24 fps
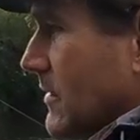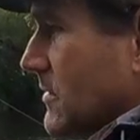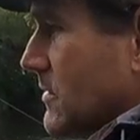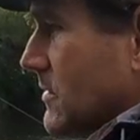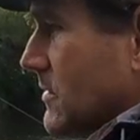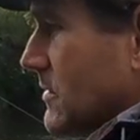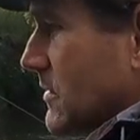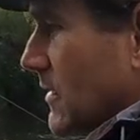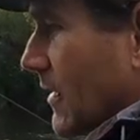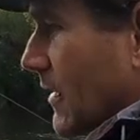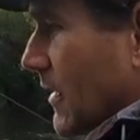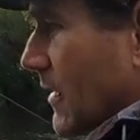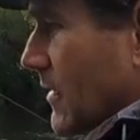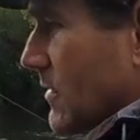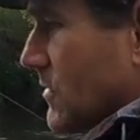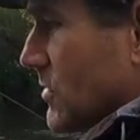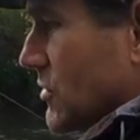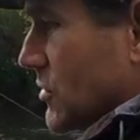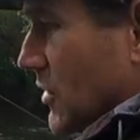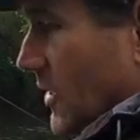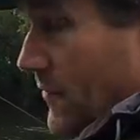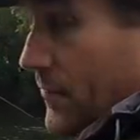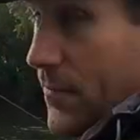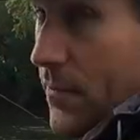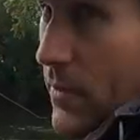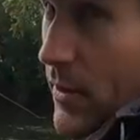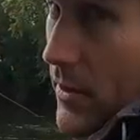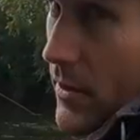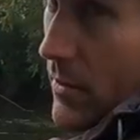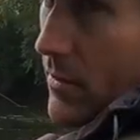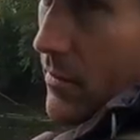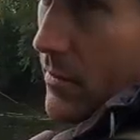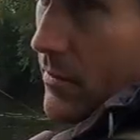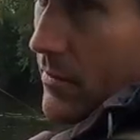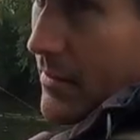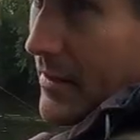It's Jeff
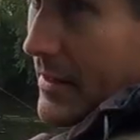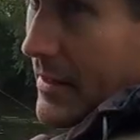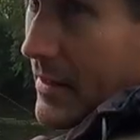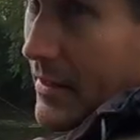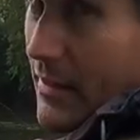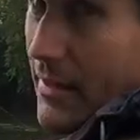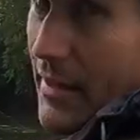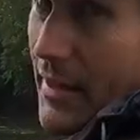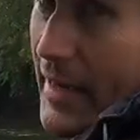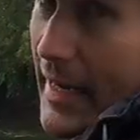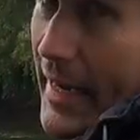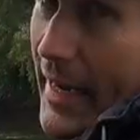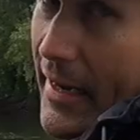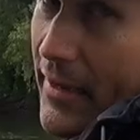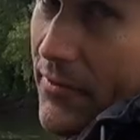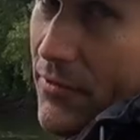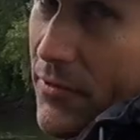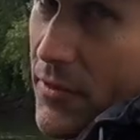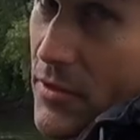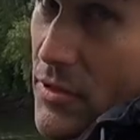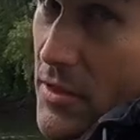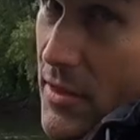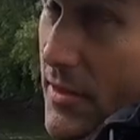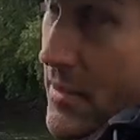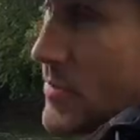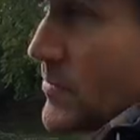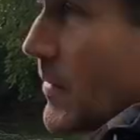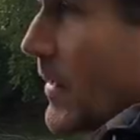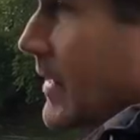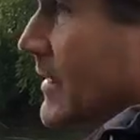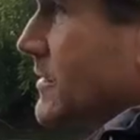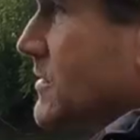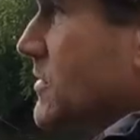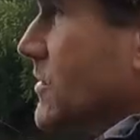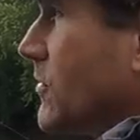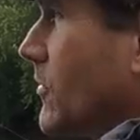Little Kayak Fishing is
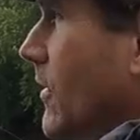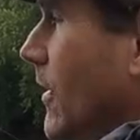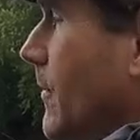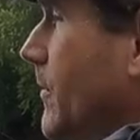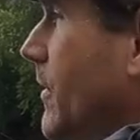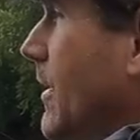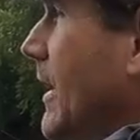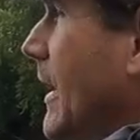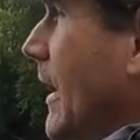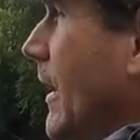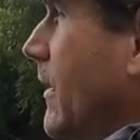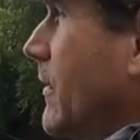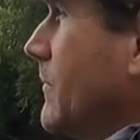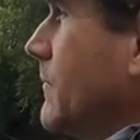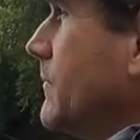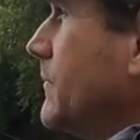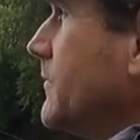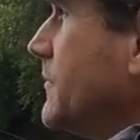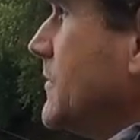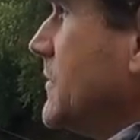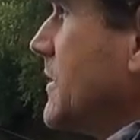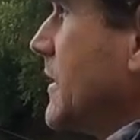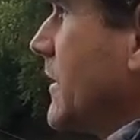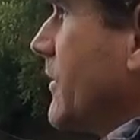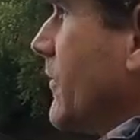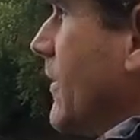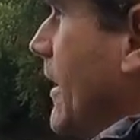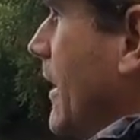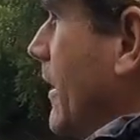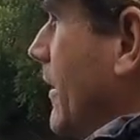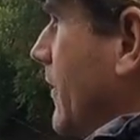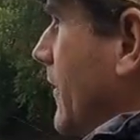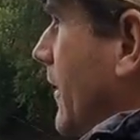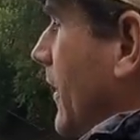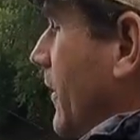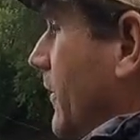my Instagram account. Dig
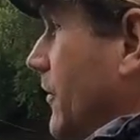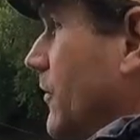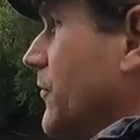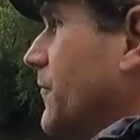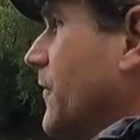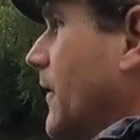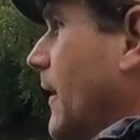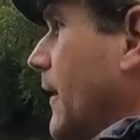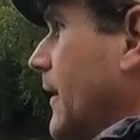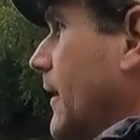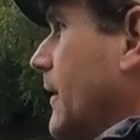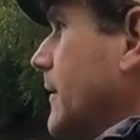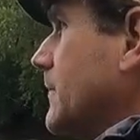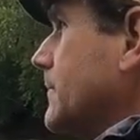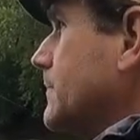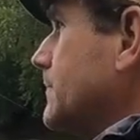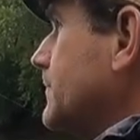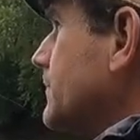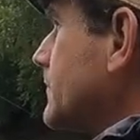around in there, you'll find it.